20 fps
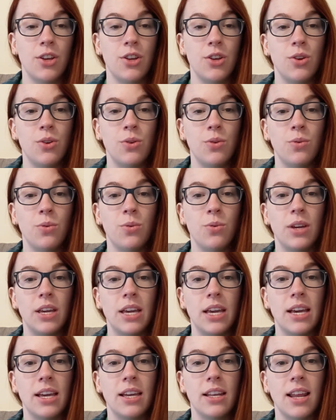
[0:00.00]
You
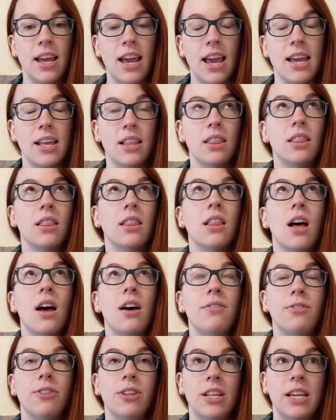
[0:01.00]
get a
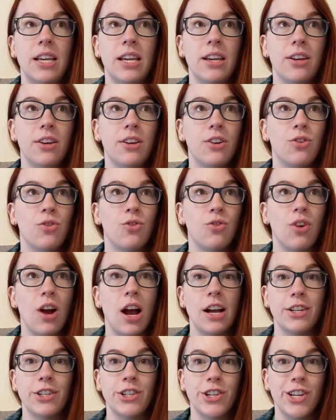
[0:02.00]
lovely,
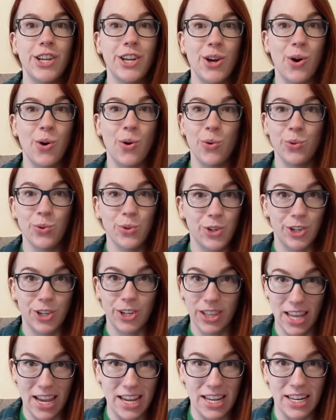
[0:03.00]
crotchety
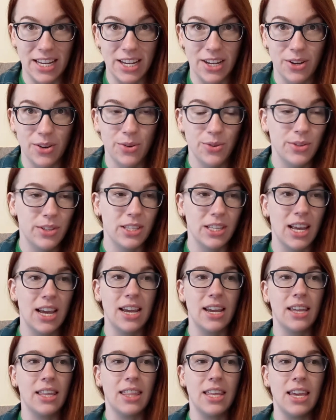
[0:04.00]
older lady who's
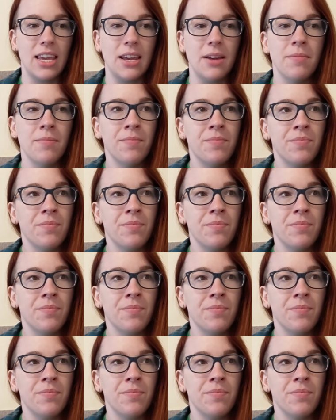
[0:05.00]
like the